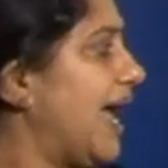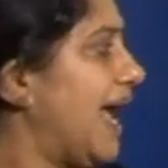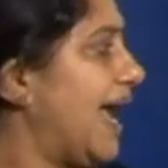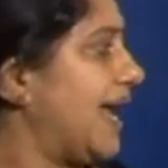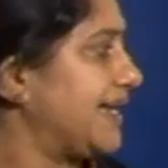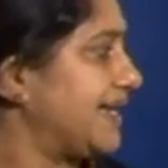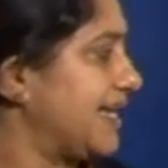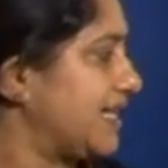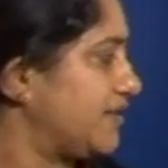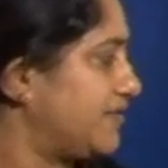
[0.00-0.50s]

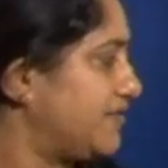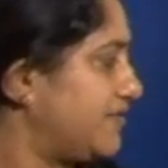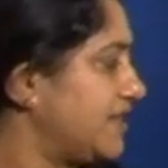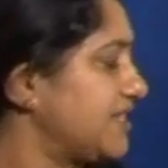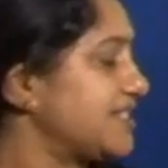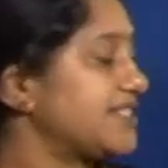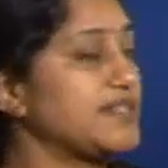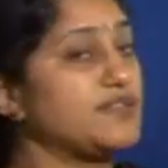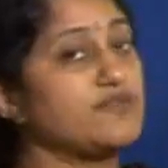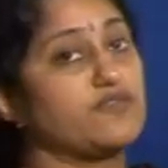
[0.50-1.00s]
and they are the
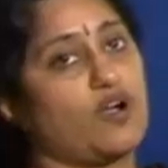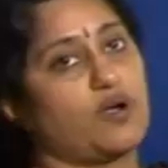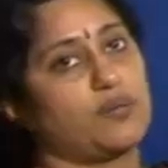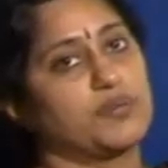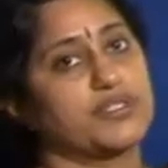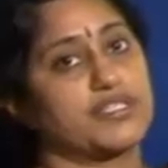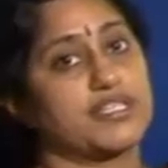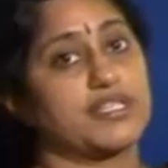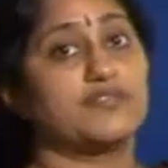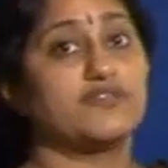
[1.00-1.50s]
first and
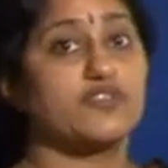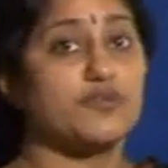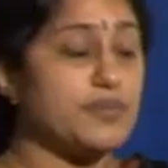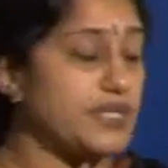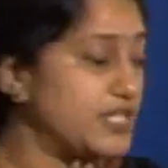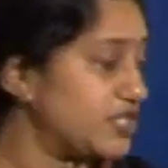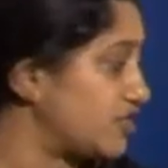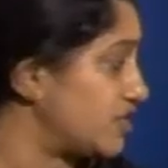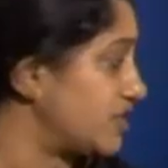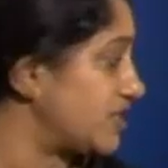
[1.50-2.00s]
foremost
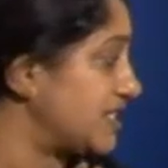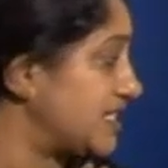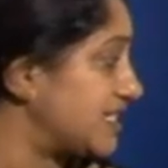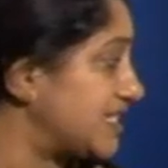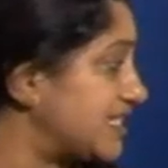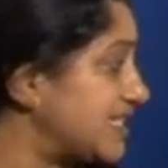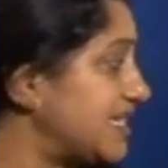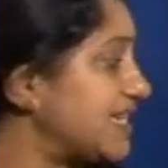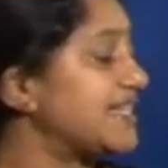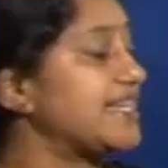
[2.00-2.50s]
information
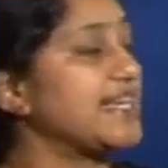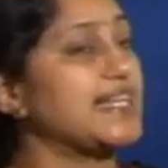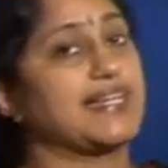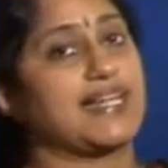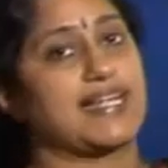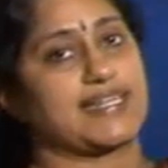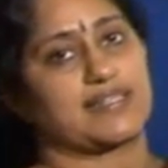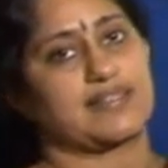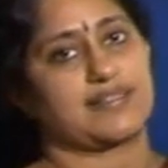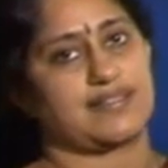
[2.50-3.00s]

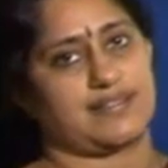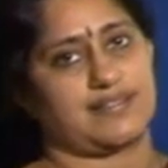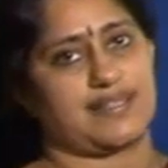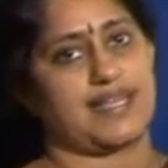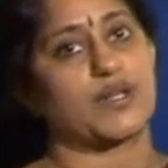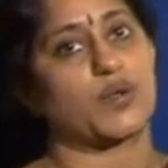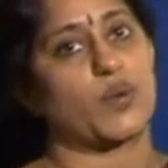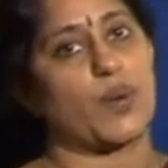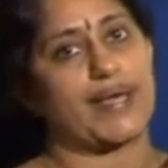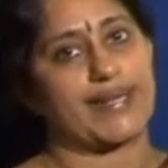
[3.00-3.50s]
seeking letters,
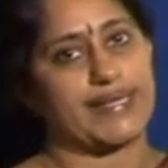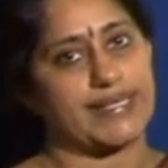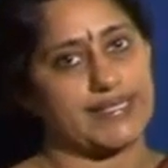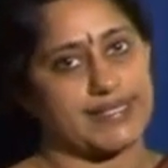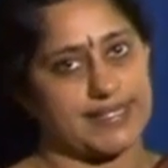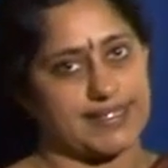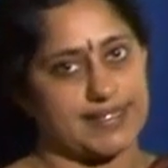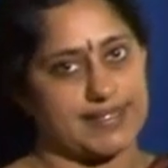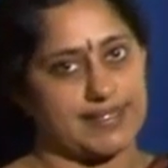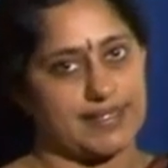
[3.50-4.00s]

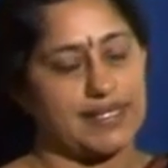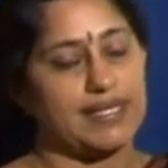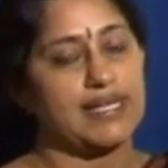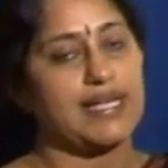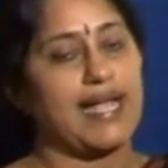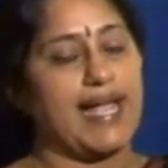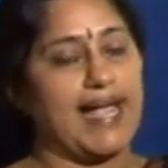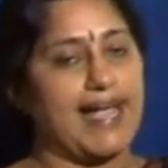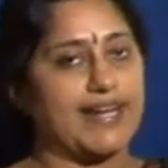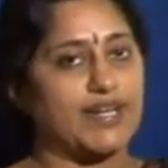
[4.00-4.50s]
inquiries.
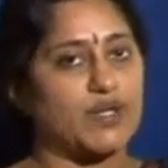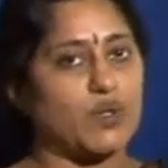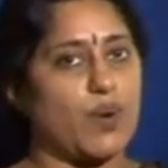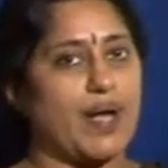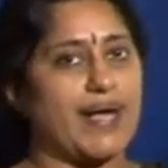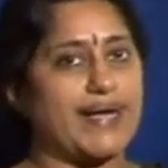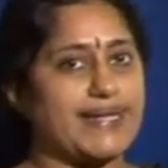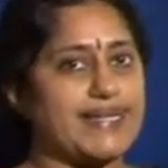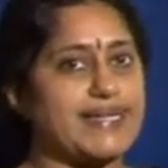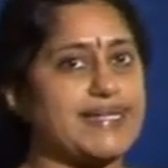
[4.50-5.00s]

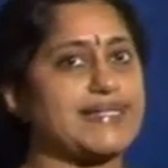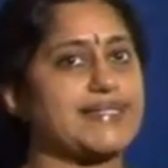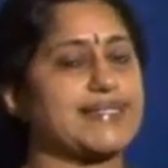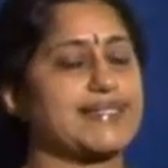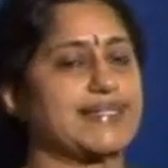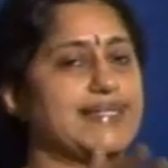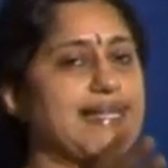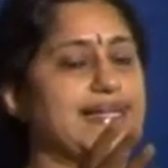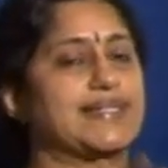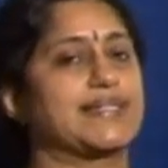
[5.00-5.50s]
Inquiries,
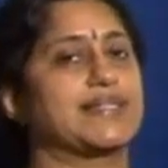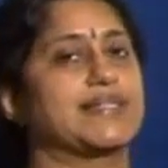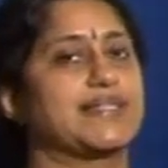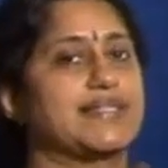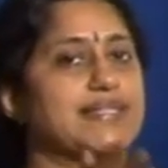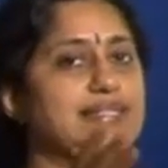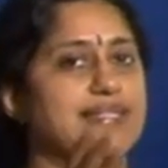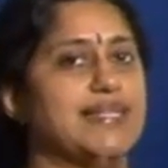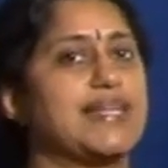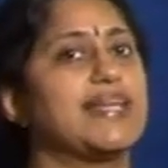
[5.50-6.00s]

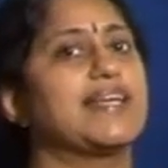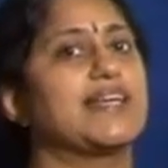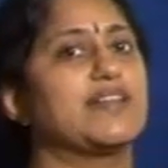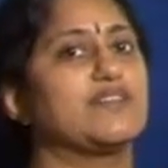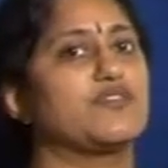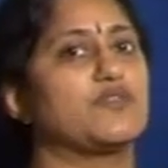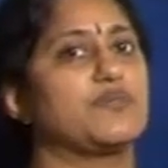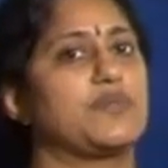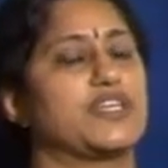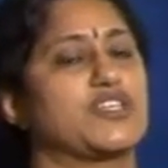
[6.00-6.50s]
letters seek
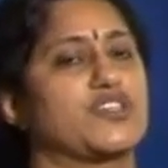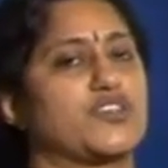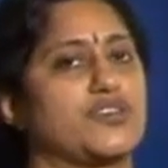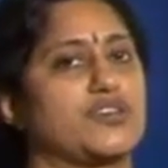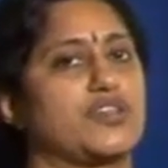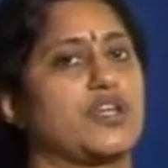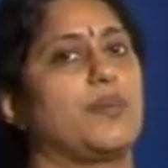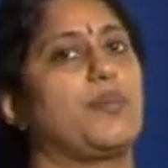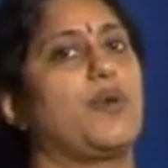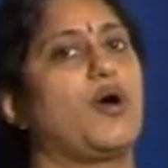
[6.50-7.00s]

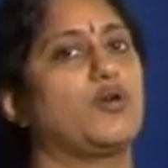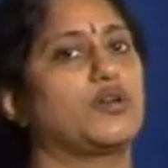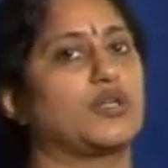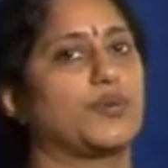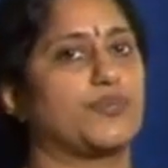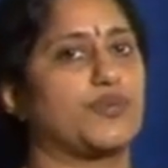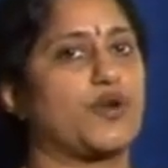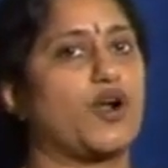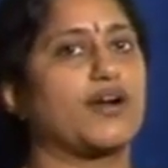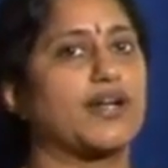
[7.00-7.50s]
information about
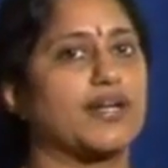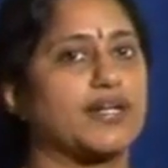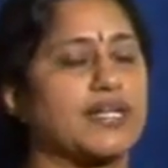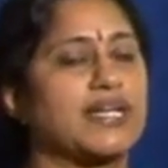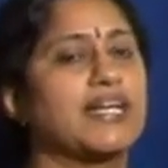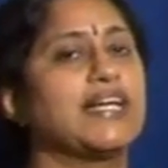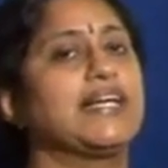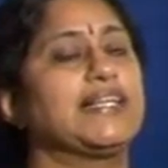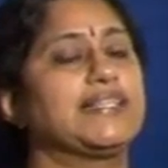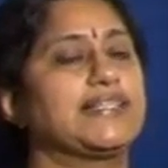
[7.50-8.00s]
a product
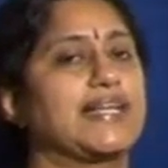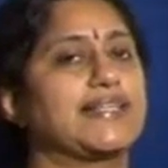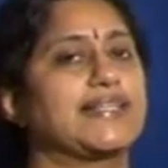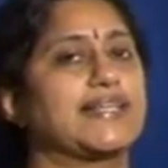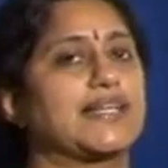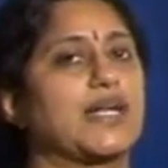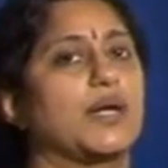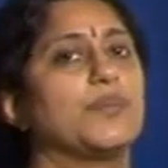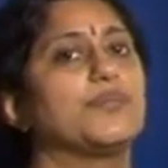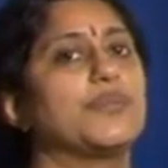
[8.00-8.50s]
that
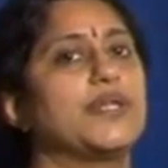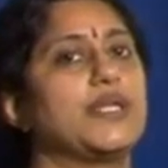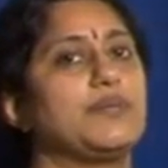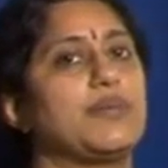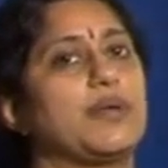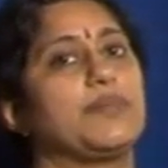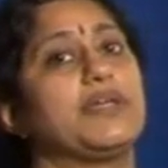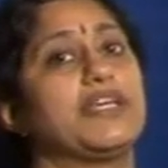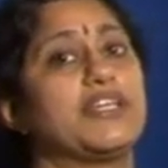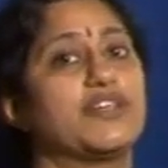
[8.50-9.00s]
the company
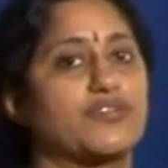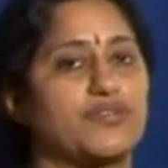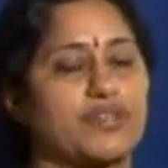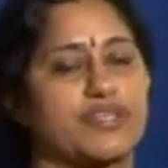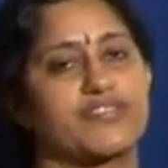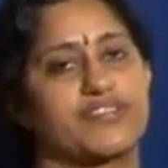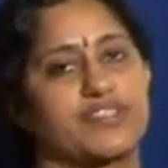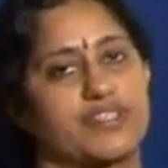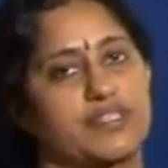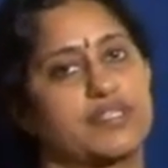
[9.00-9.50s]
may be
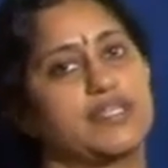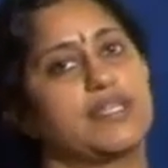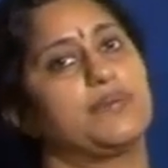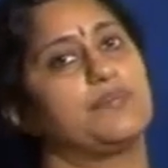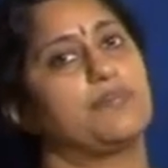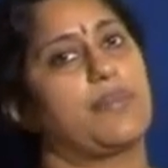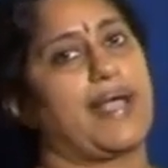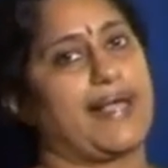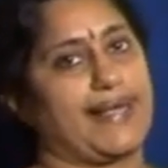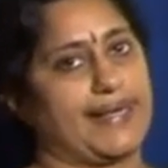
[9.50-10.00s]
interested
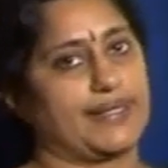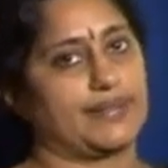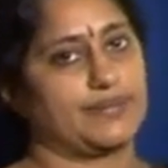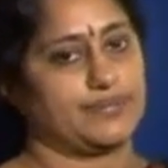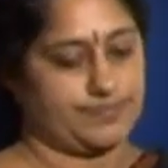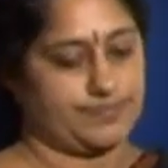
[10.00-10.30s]
in buying.